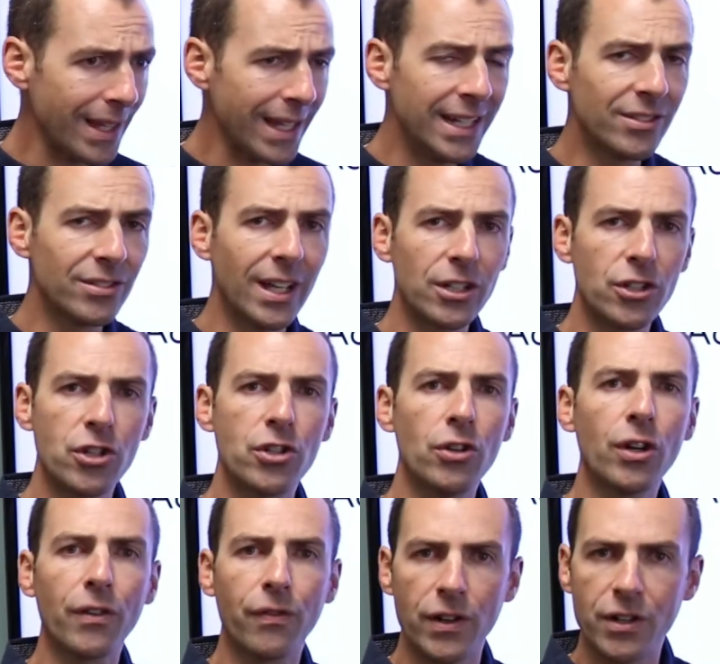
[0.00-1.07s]
it's like
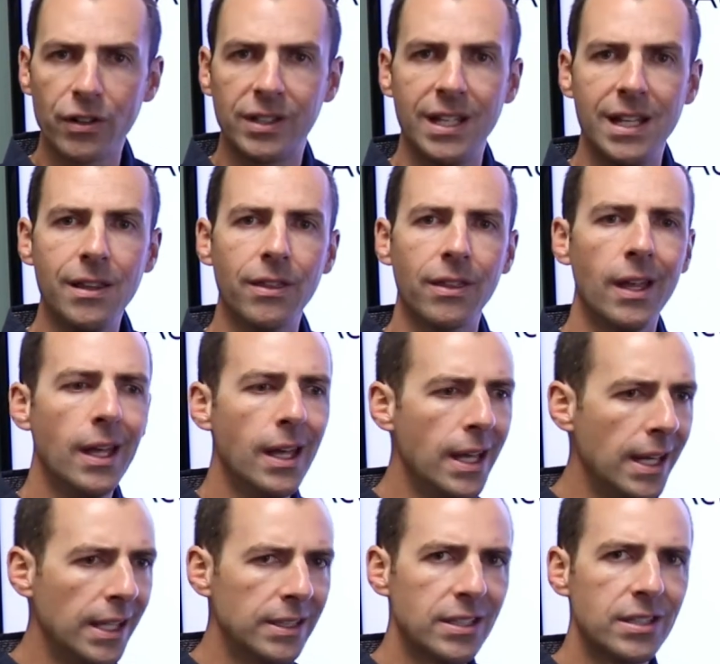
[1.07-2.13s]
sugar for your teeth.
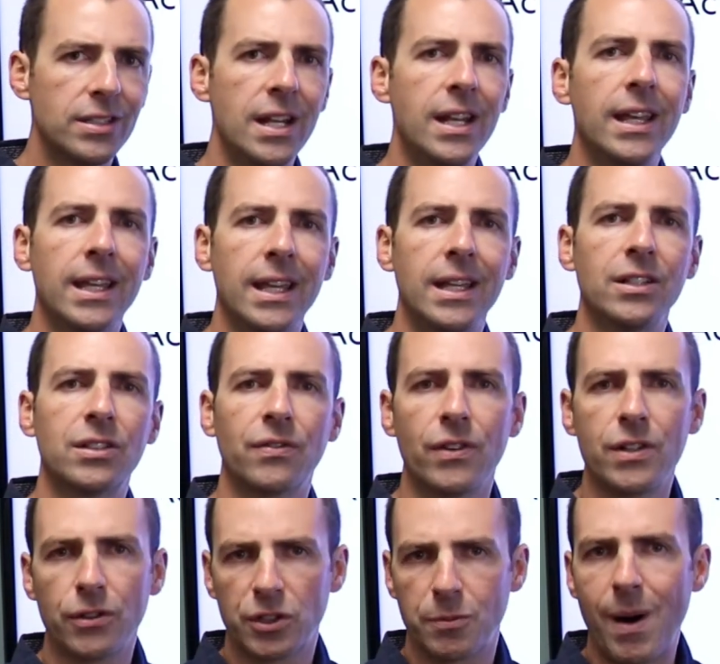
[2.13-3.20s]
Sitting is for
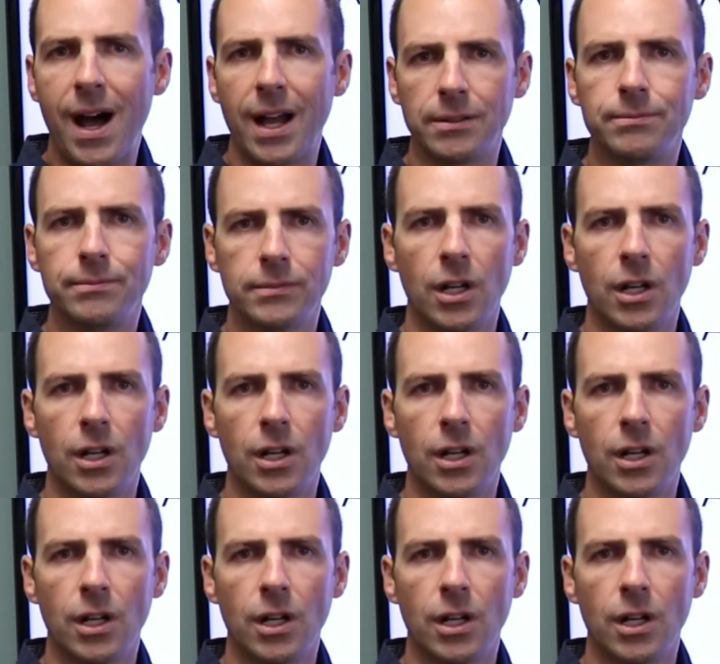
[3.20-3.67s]
your spine.